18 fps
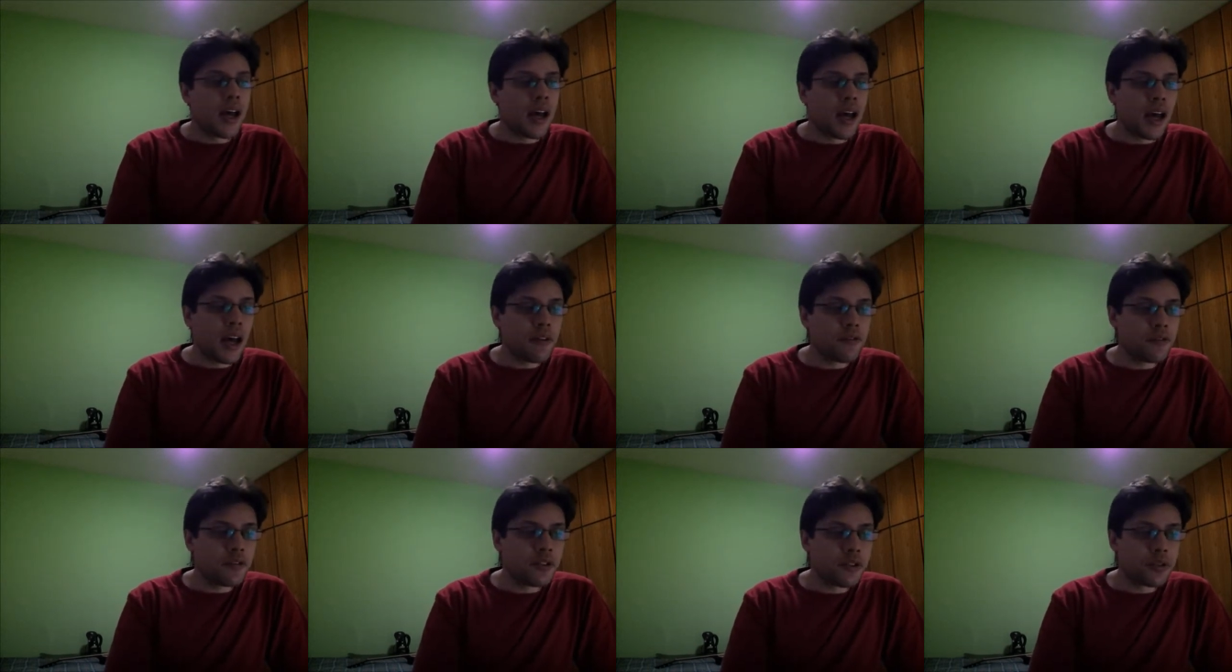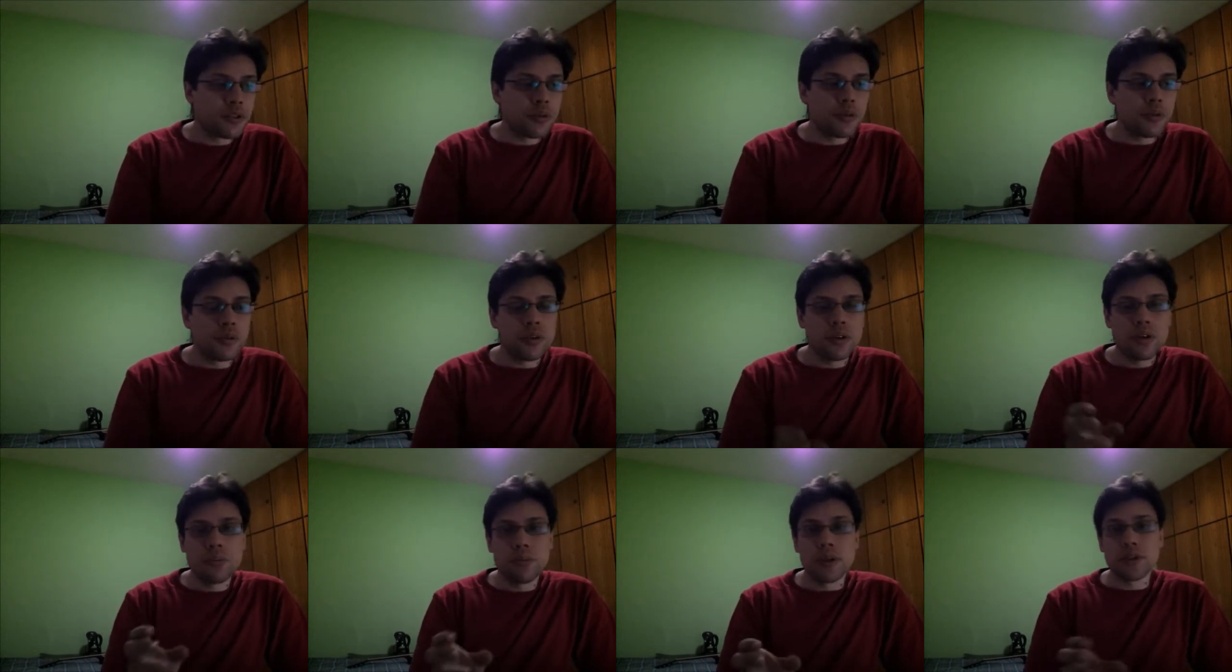Have to
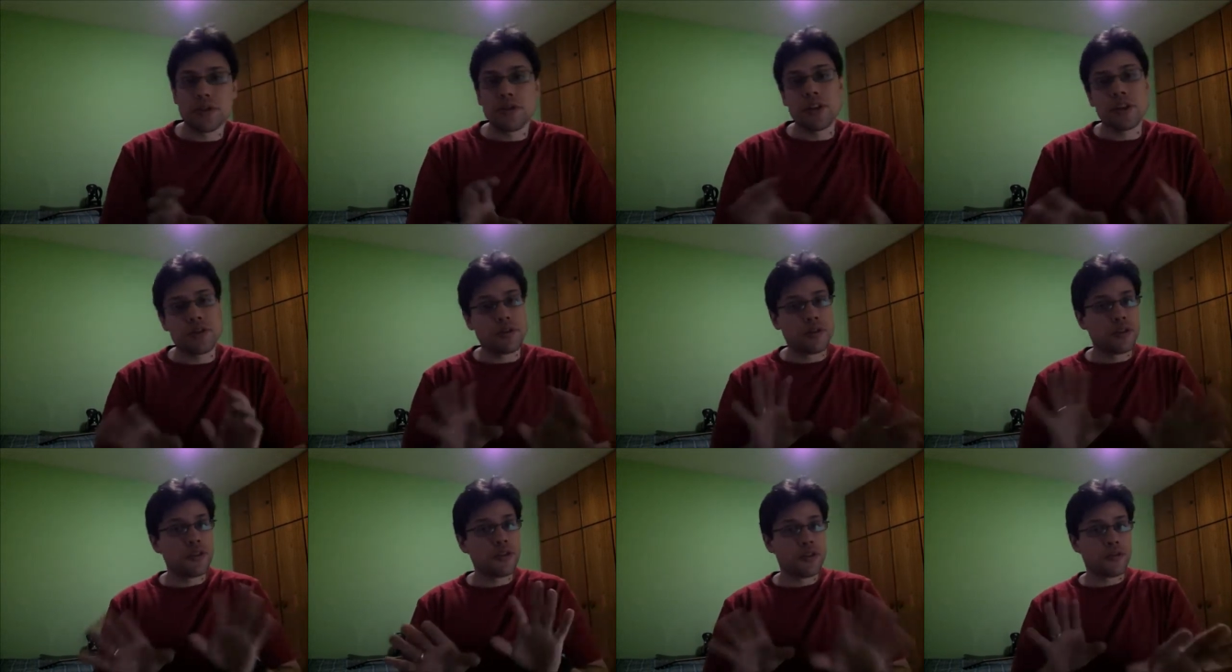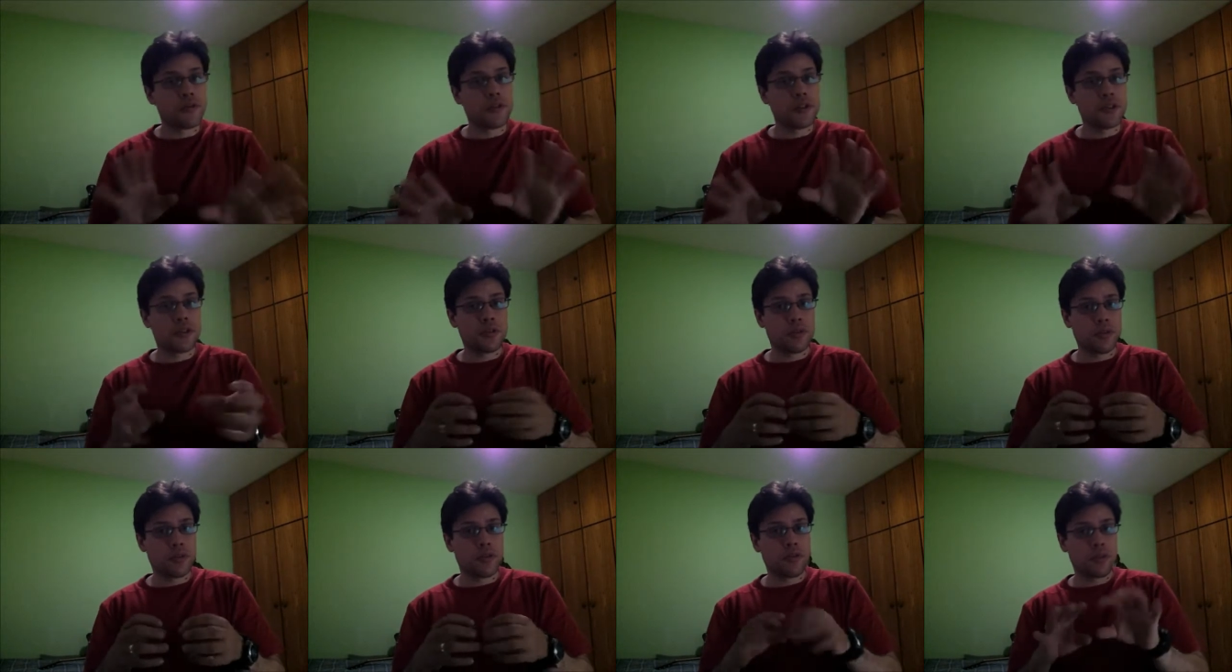and must. Okay, so the difference
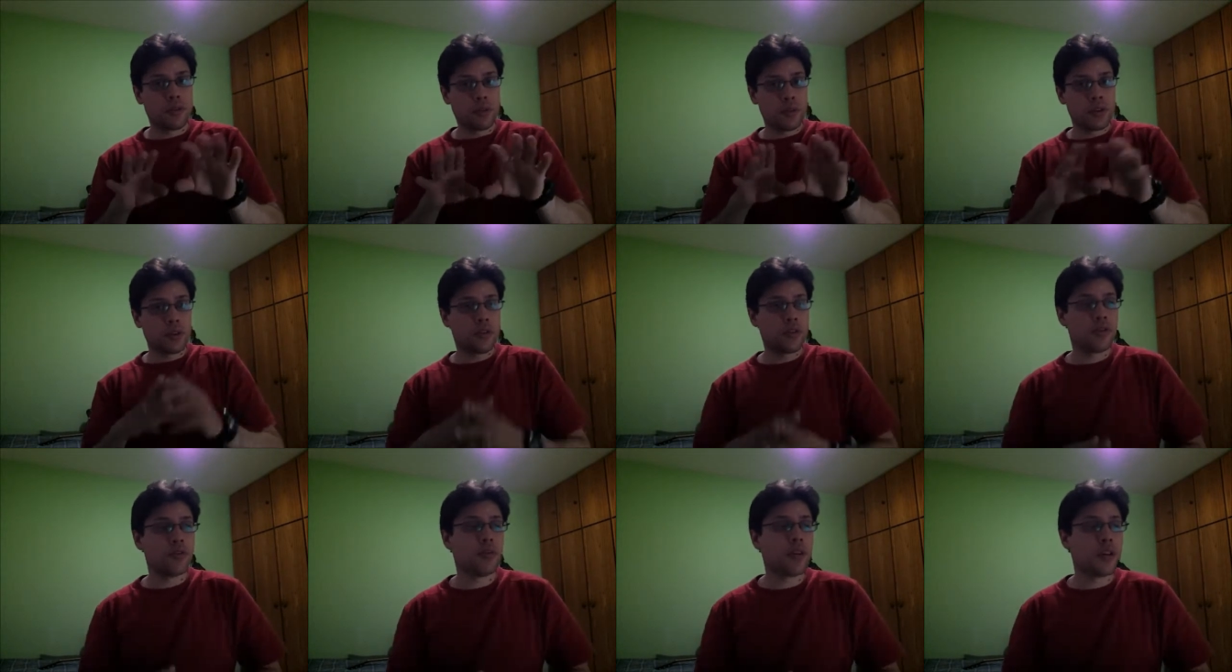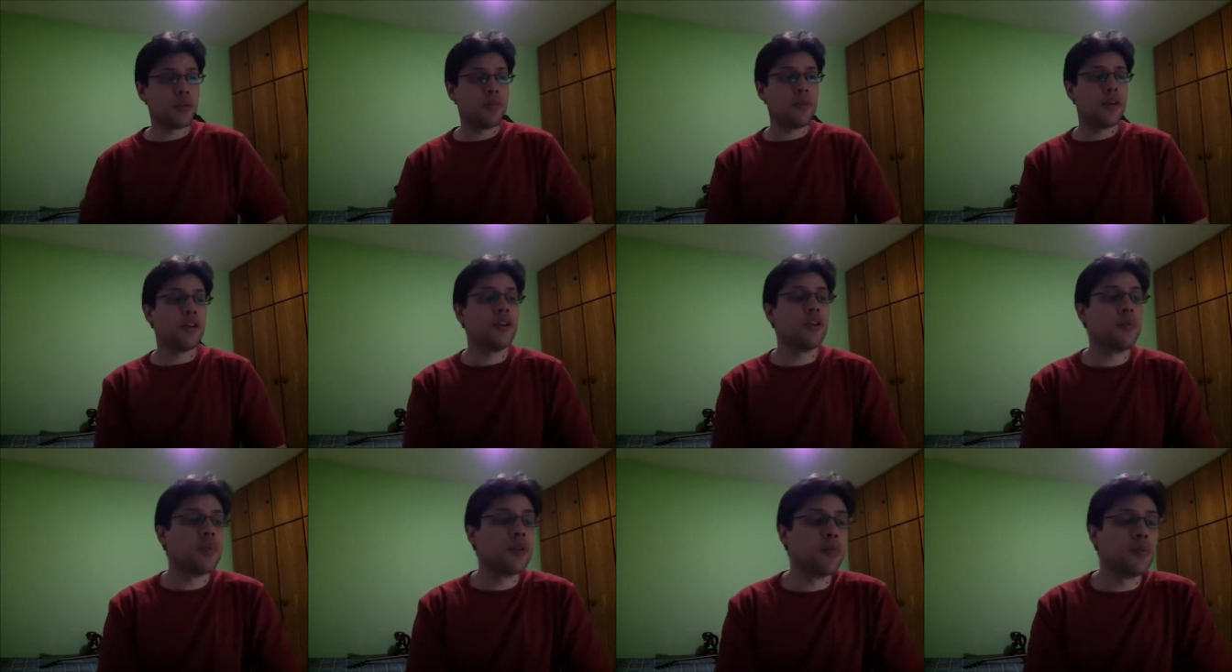from these two can be a
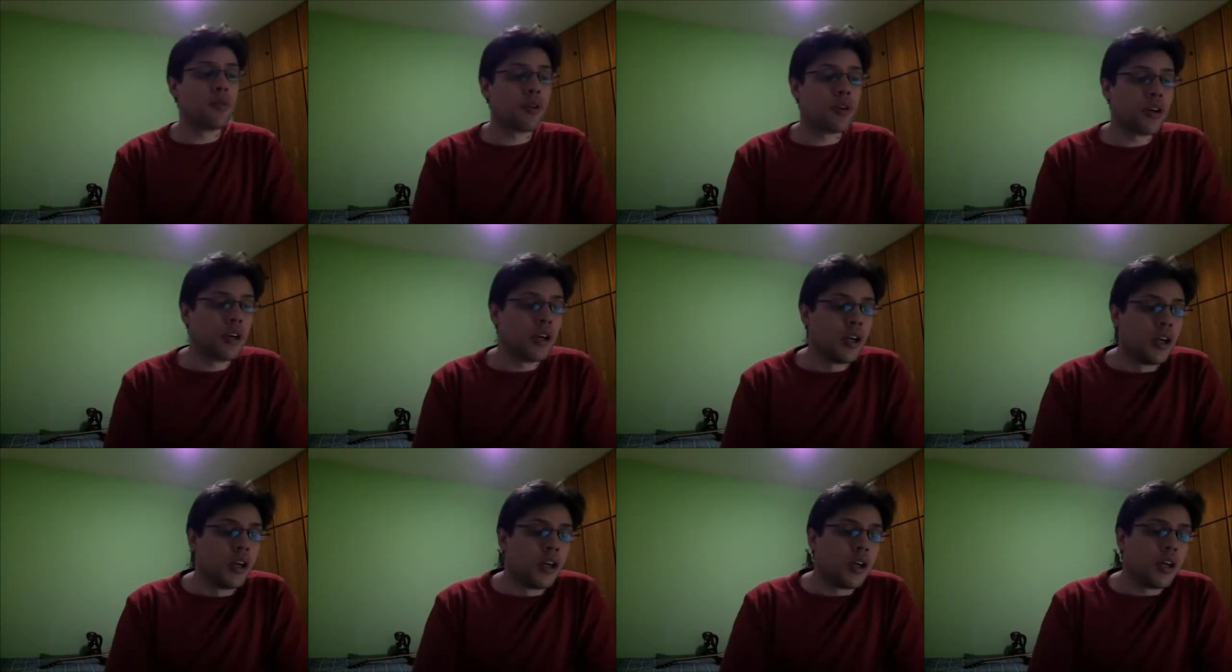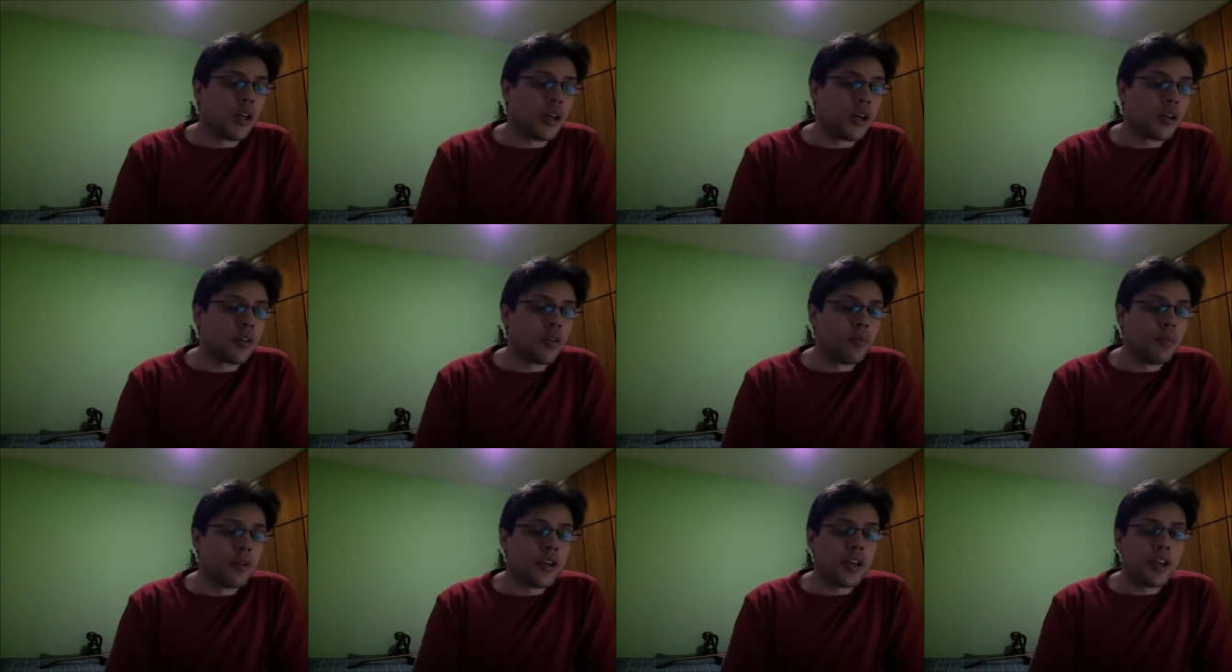little bit more uh,
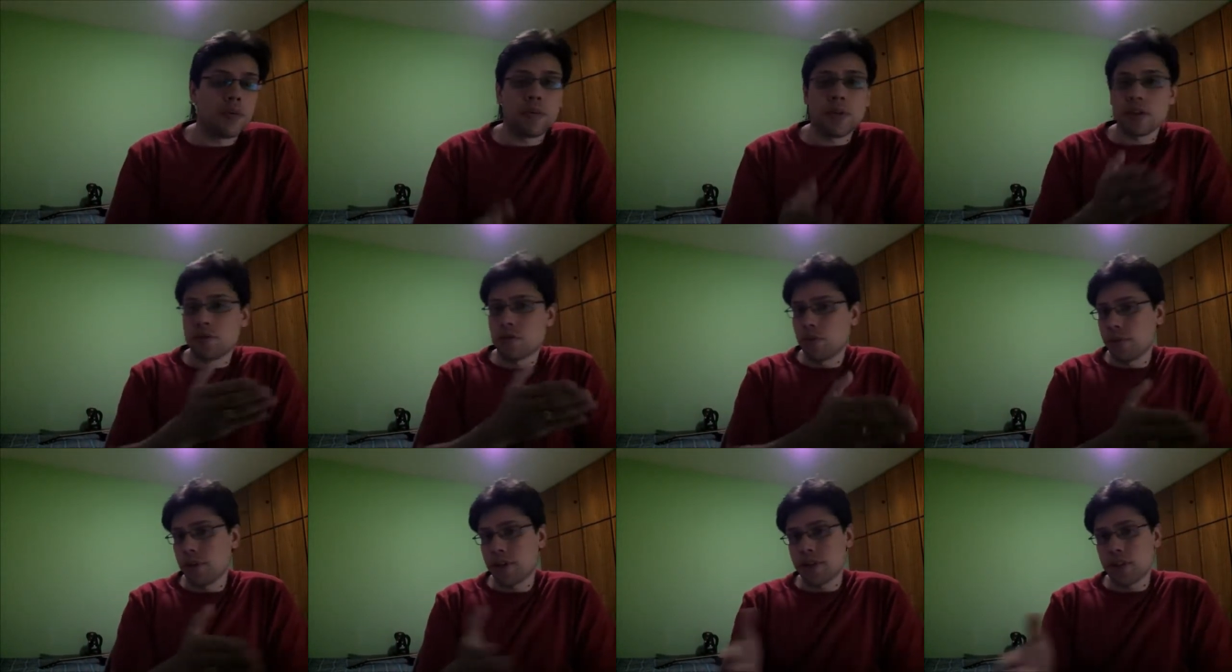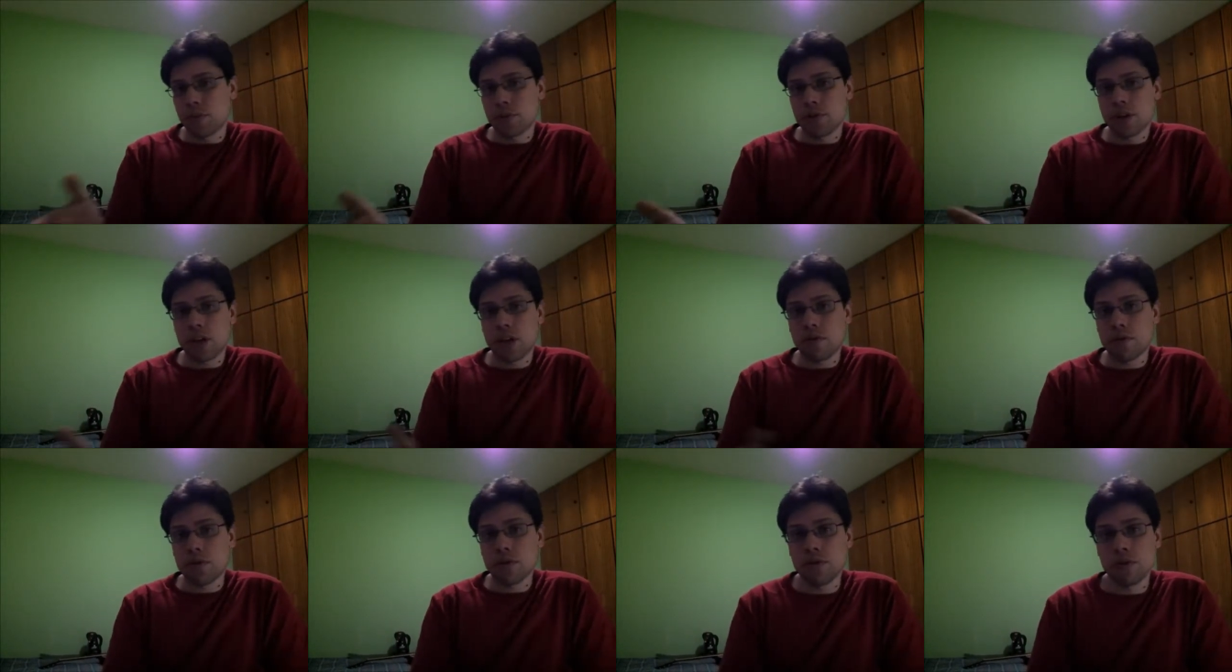complicated, because from the examples I
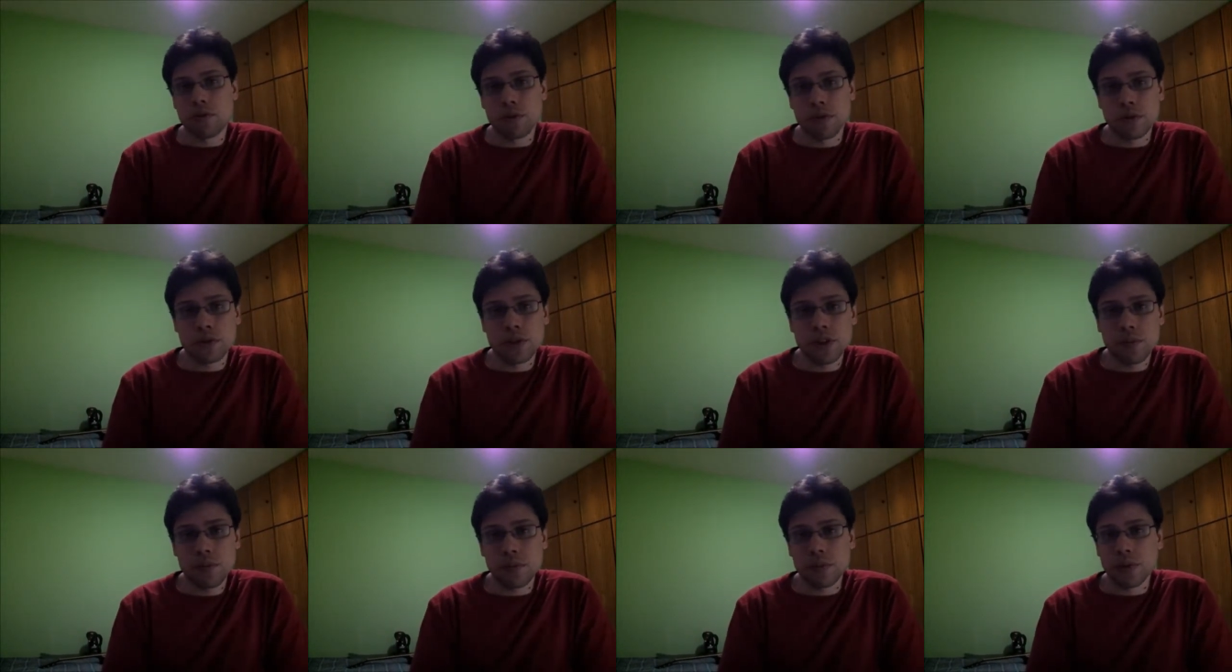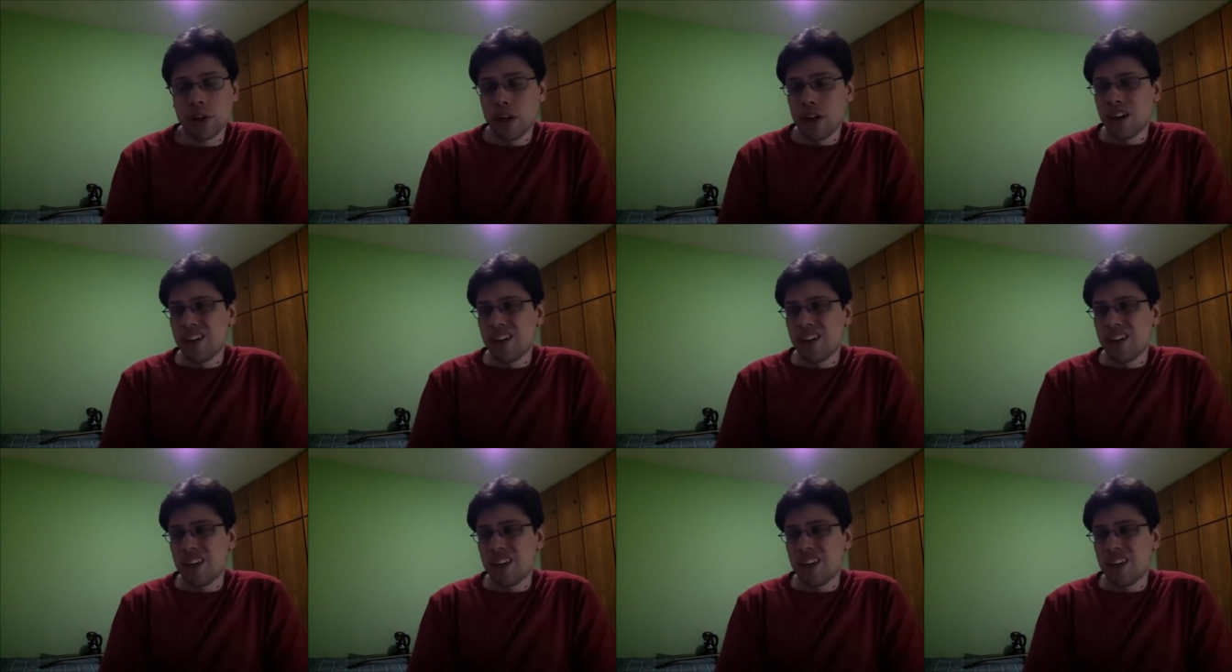gave to you, for example,